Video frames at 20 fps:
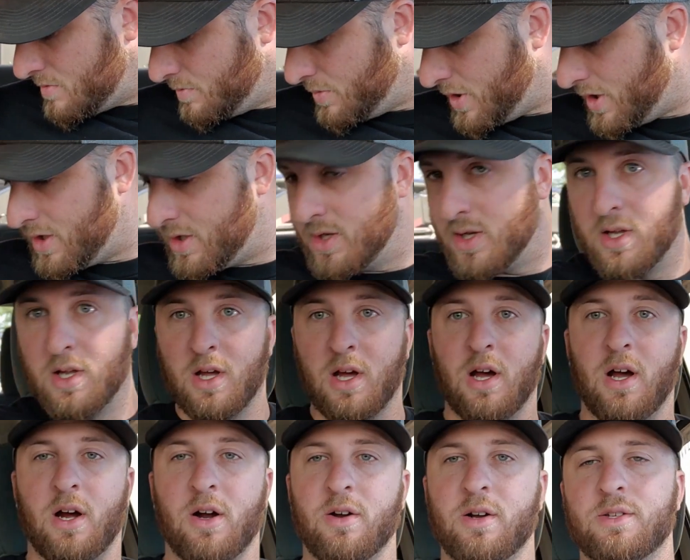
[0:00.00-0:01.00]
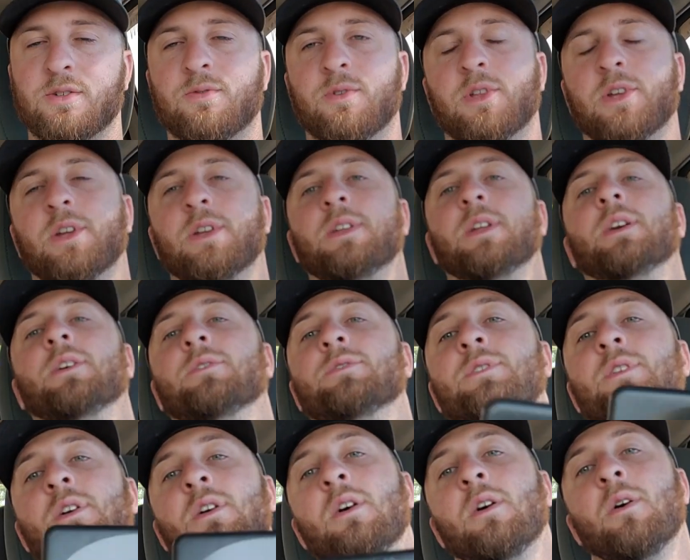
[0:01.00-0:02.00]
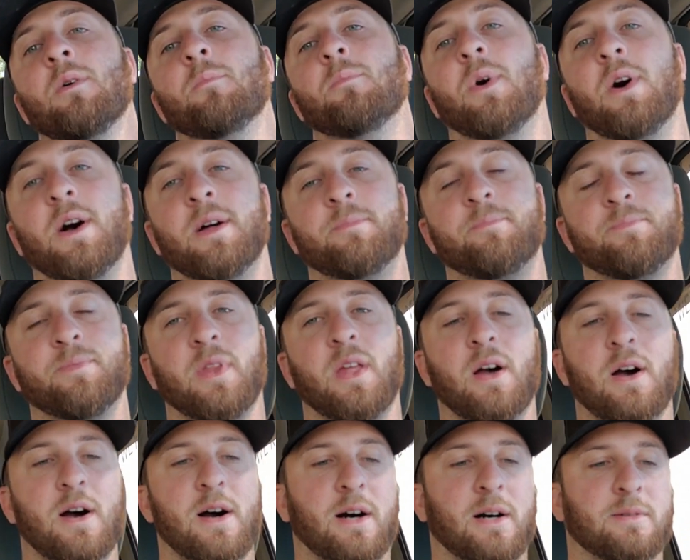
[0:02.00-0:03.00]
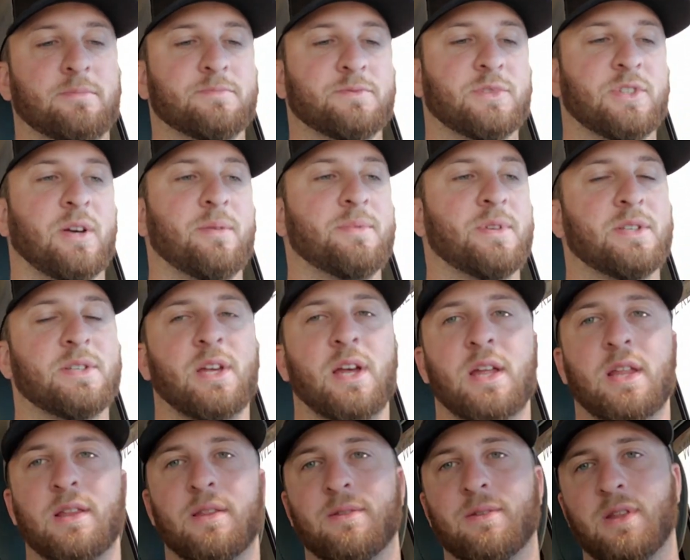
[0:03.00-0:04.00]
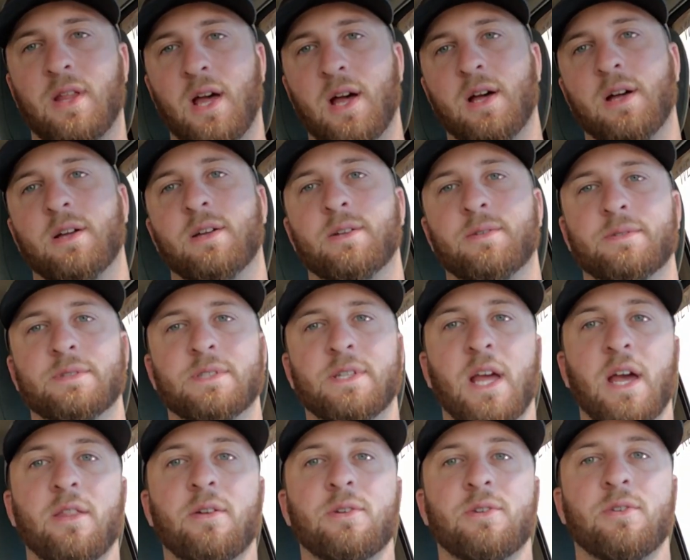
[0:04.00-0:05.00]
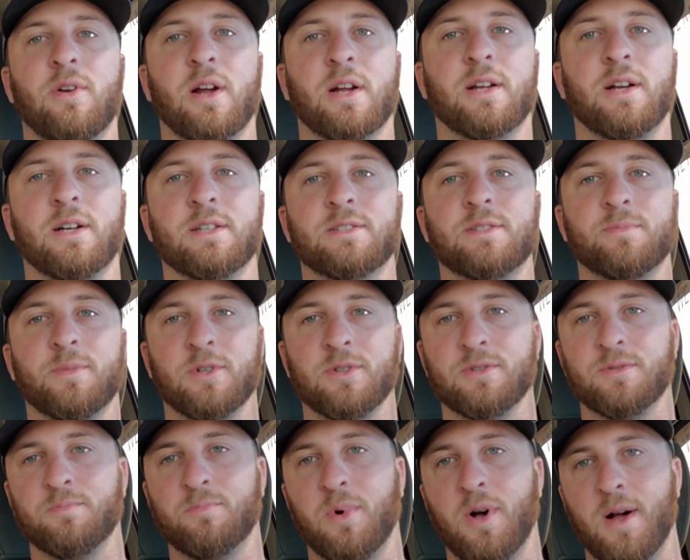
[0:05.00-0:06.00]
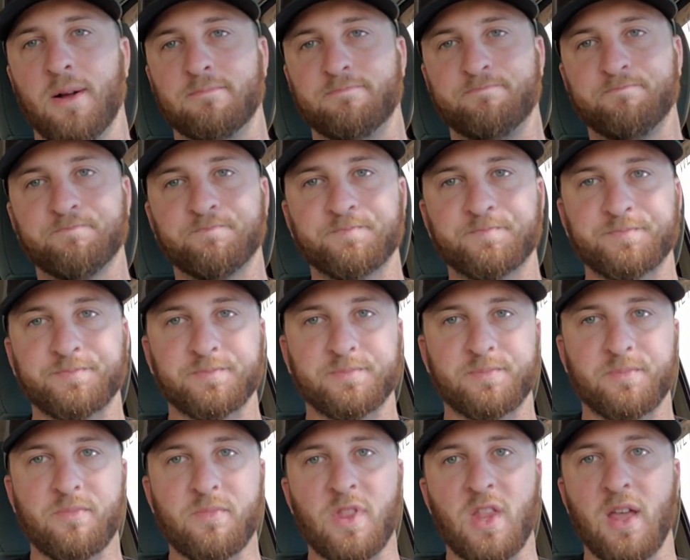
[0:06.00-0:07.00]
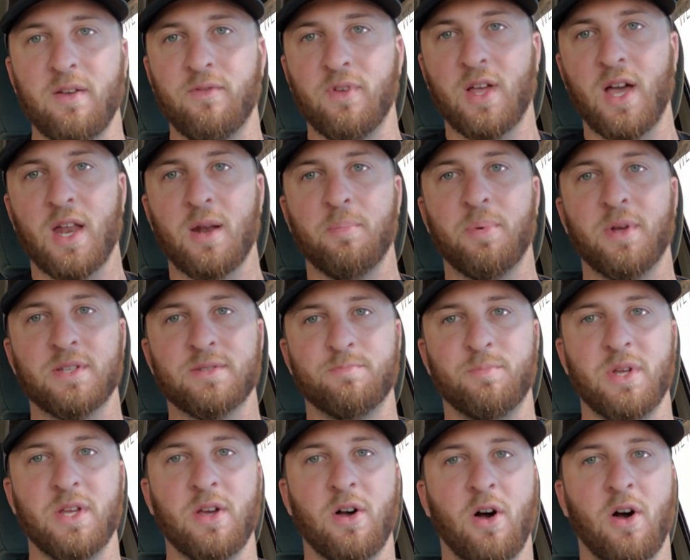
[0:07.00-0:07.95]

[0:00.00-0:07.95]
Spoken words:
but I heard it's really good deals. But so I'm just yeah, they're direct customers, but if you got to piss B